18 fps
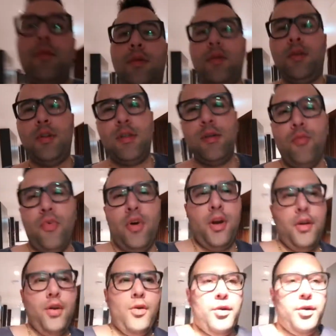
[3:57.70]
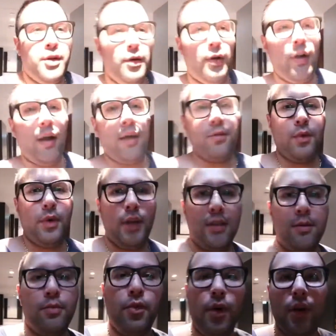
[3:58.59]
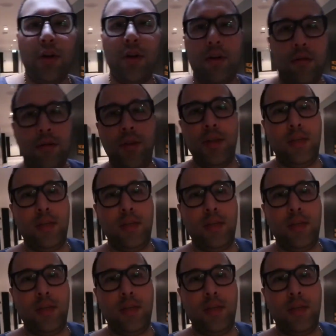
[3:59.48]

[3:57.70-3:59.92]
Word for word: it's a brand new hotel, guys. When it's brand new, everything